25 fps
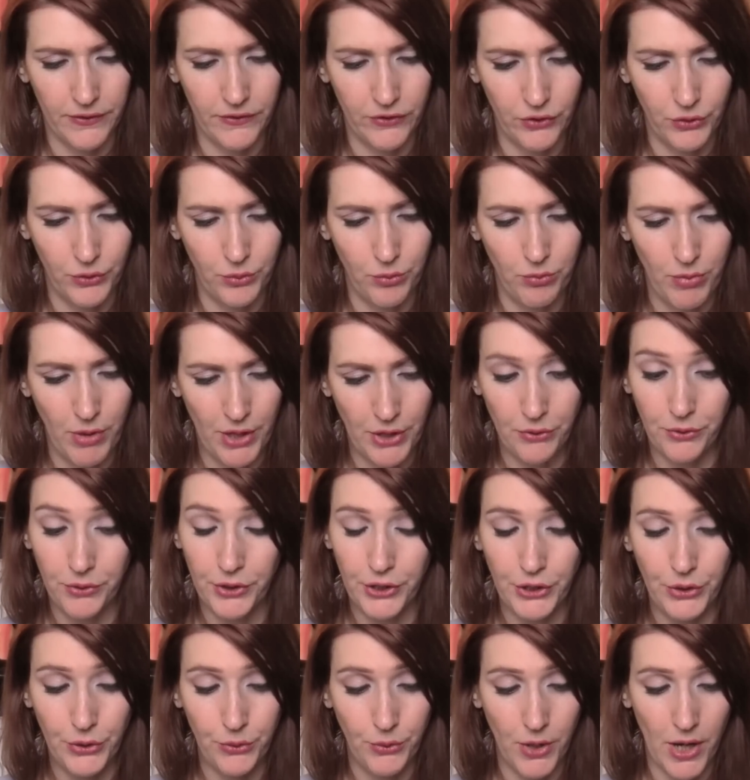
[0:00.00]
to butter
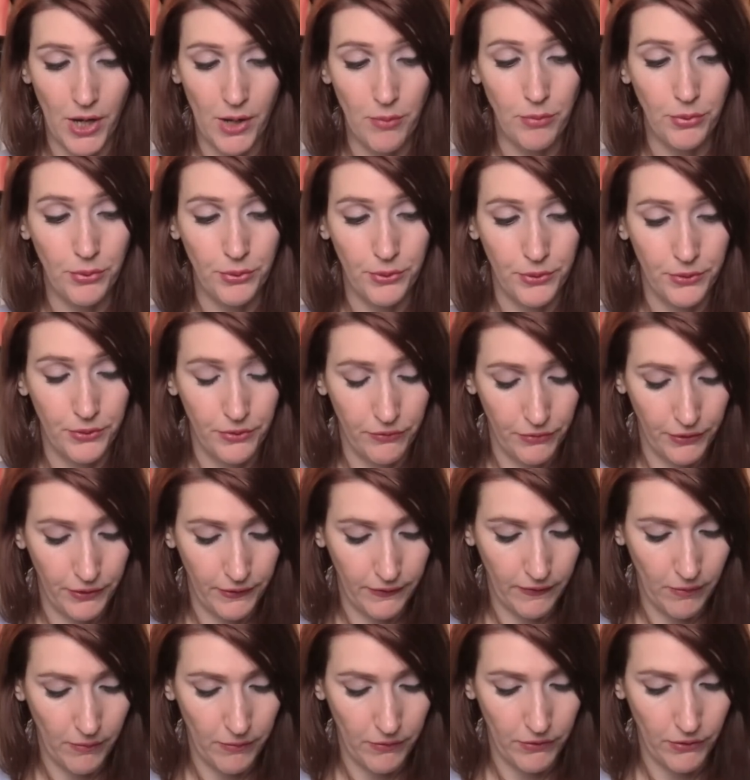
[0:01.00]
you up for
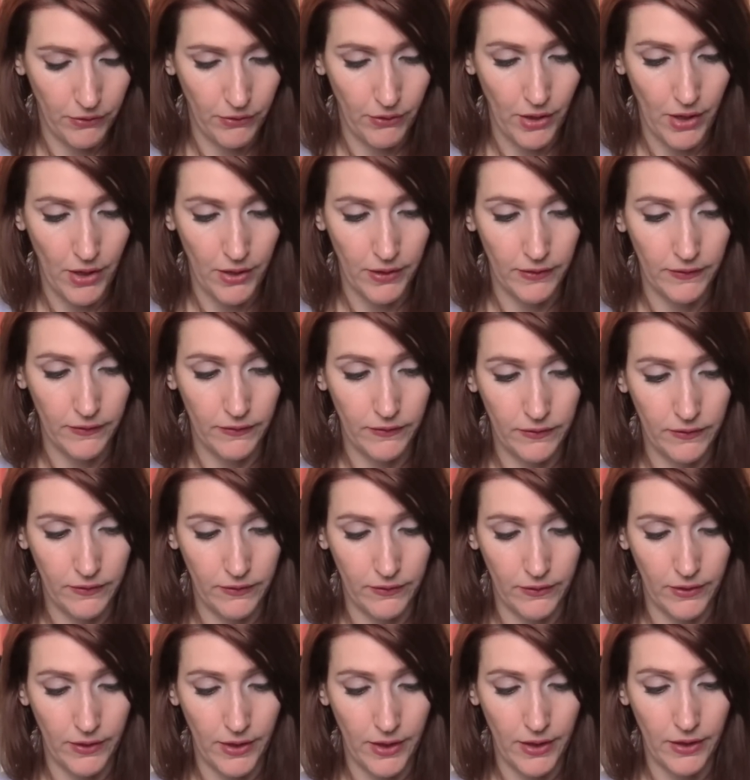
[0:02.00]
some of you guys,
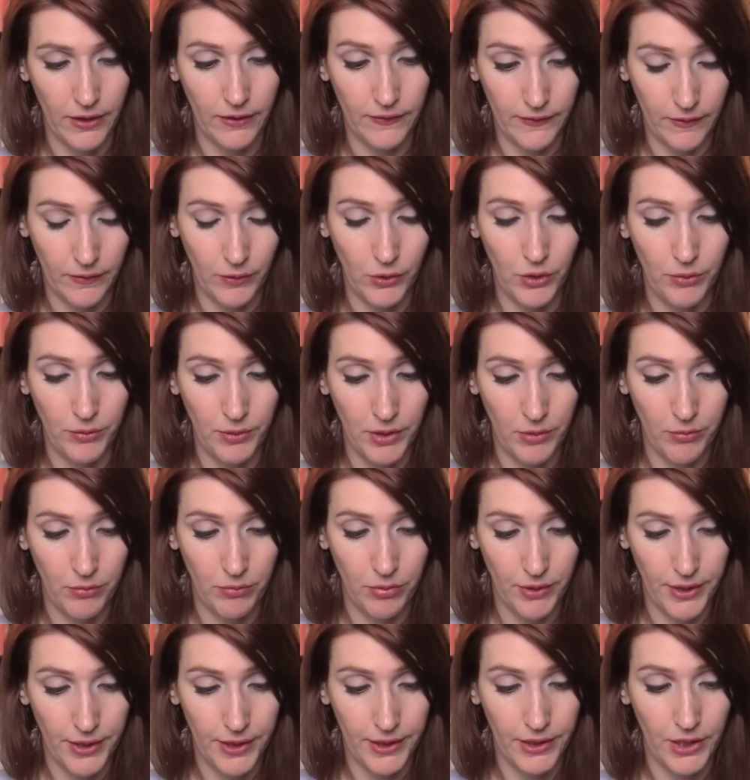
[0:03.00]
okay? Because it could be a
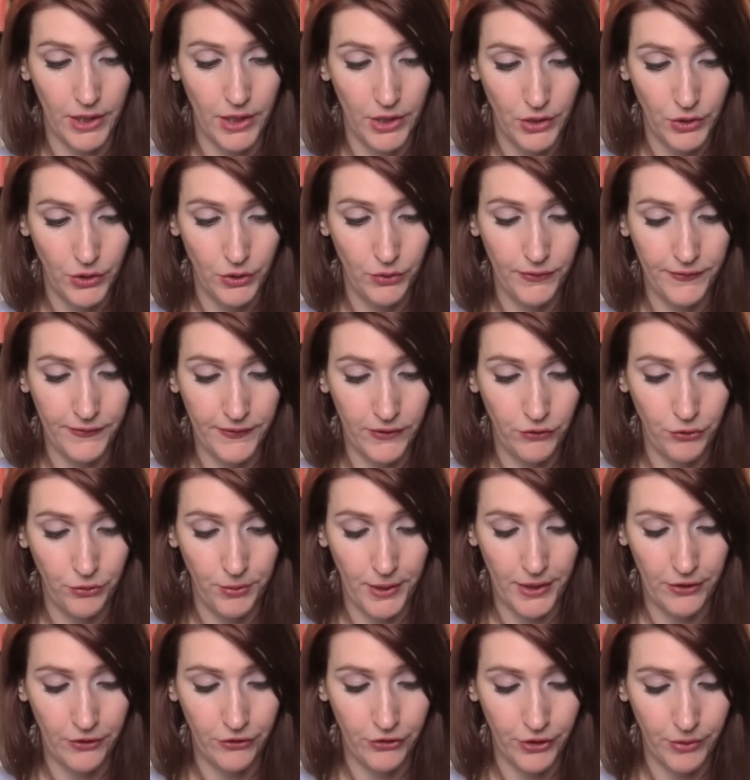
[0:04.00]
brand new
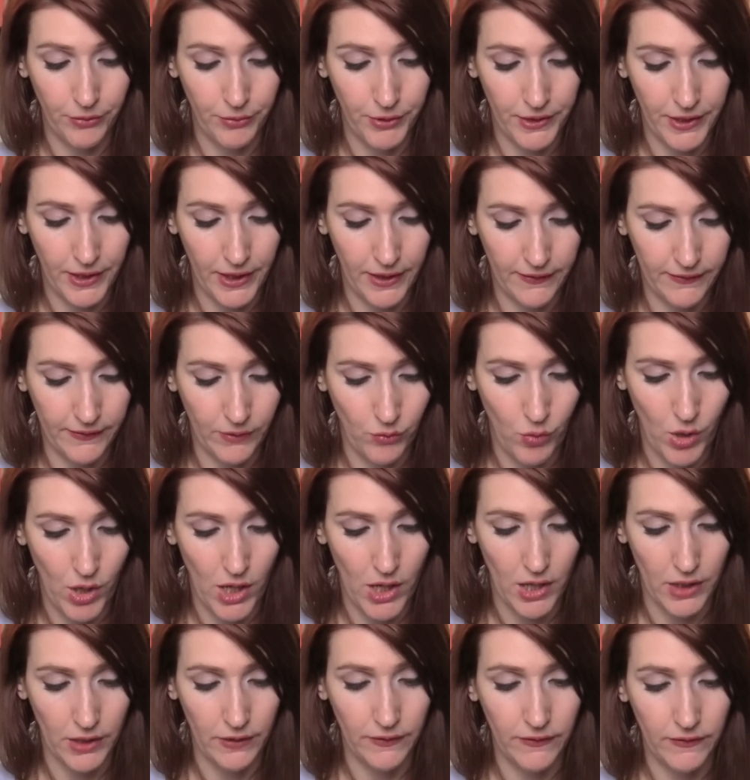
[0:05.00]
situation with the Ace of
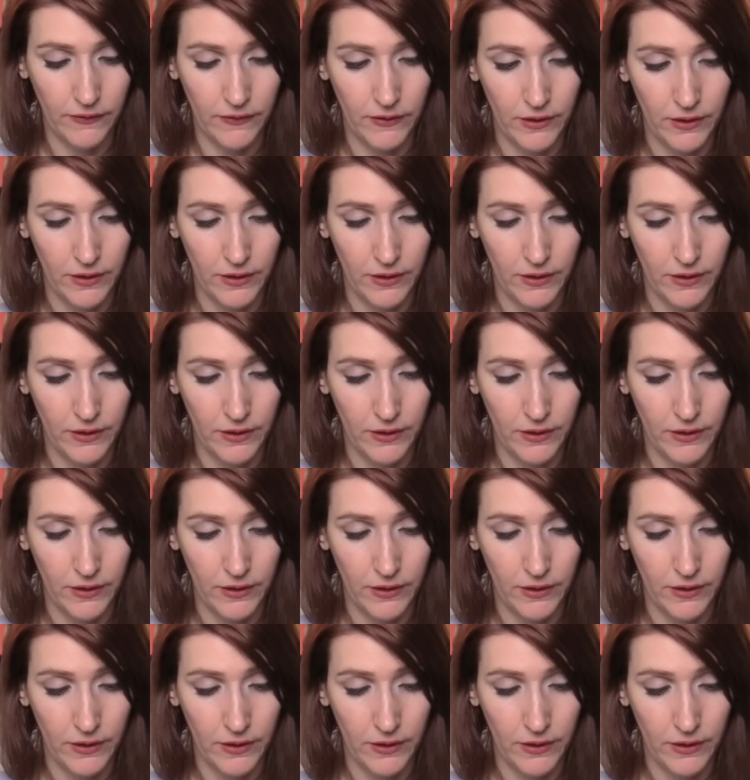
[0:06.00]
Wands.